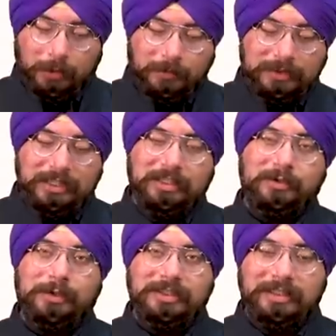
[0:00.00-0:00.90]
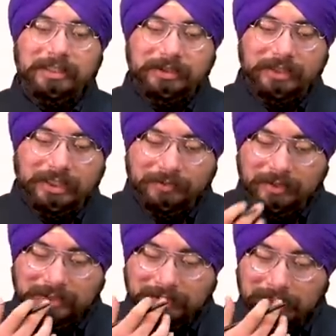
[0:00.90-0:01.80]
obviously, the first initiative
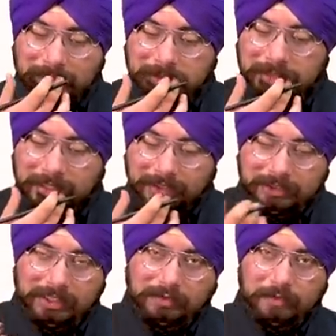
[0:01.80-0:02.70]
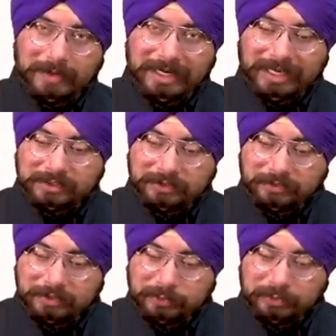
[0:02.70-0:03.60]
is that the government has
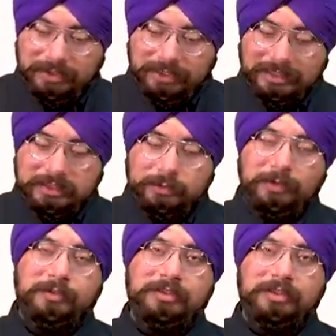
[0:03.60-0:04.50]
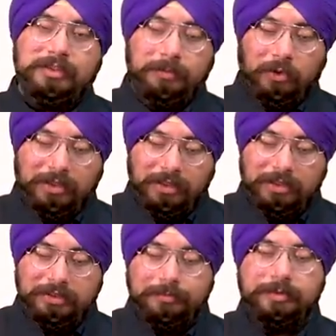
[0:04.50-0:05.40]
introduced SWIFT system on the
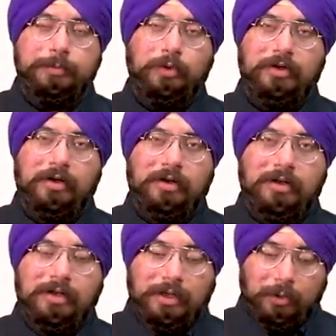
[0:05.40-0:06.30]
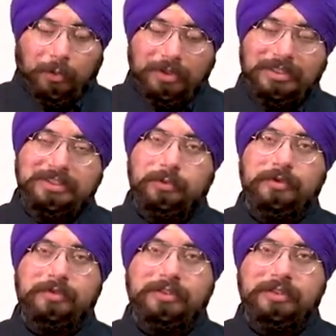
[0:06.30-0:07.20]
customs portal. Now what the
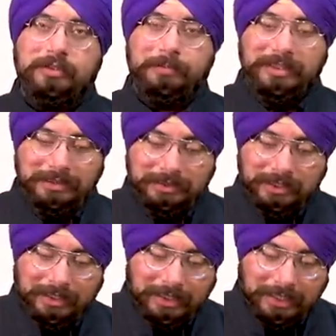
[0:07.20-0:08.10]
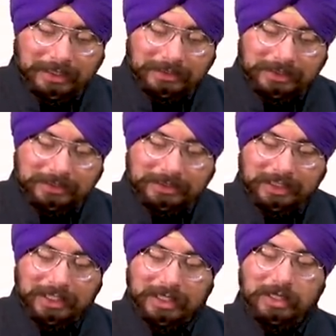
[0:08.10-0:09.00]
SWIFT system means, it is a
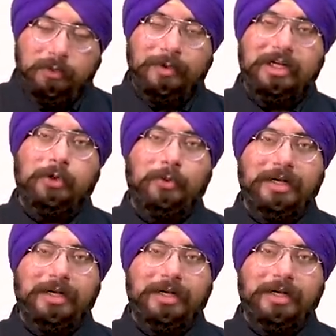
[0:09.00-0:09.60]
single window